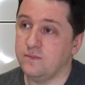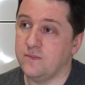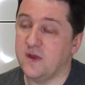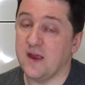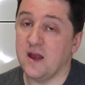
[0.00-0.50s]

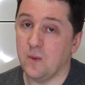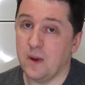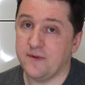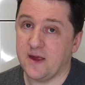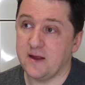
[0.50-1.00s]
designing
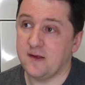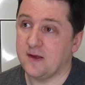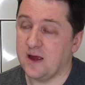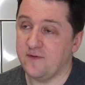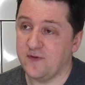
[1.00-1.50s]
websites.
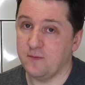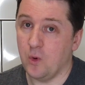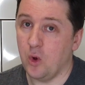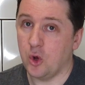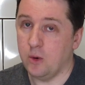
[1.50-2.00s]
I have a
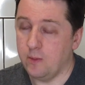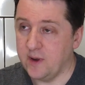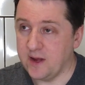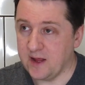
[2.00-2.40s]
small company